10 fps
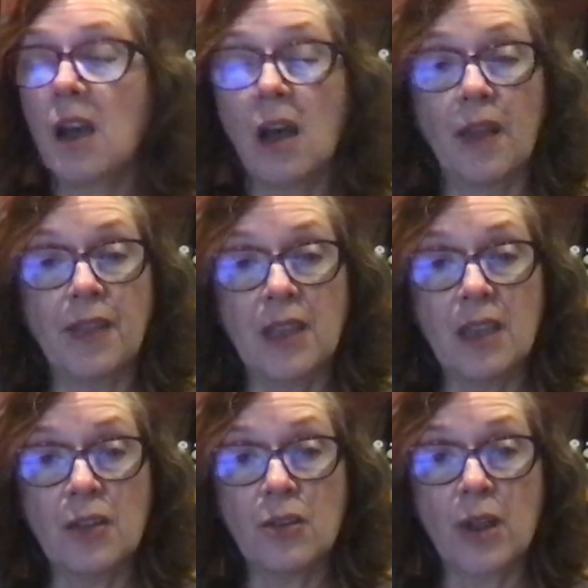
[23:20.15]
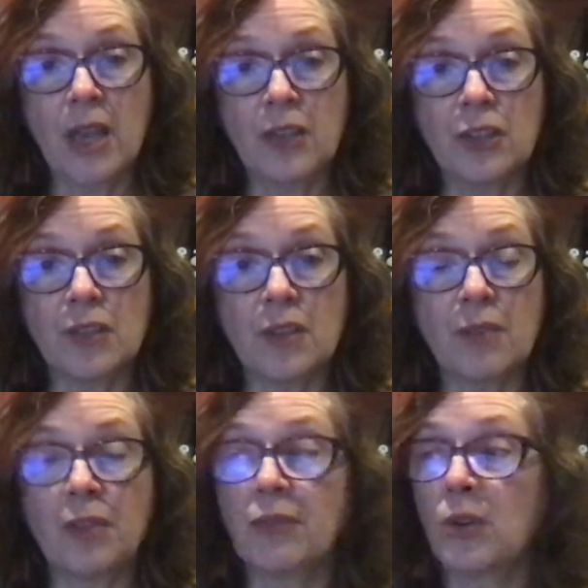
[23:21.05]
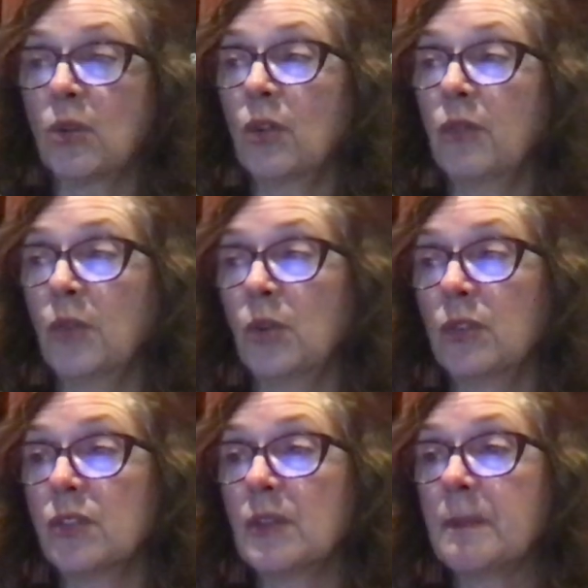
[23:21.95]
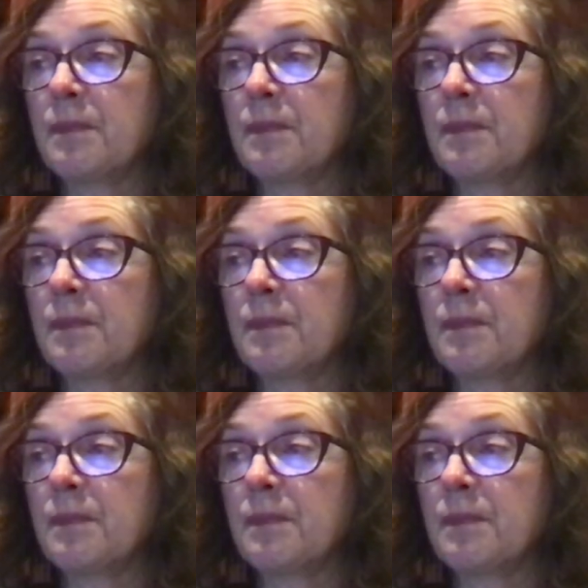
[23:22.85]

on the inner edges of the vocal folds.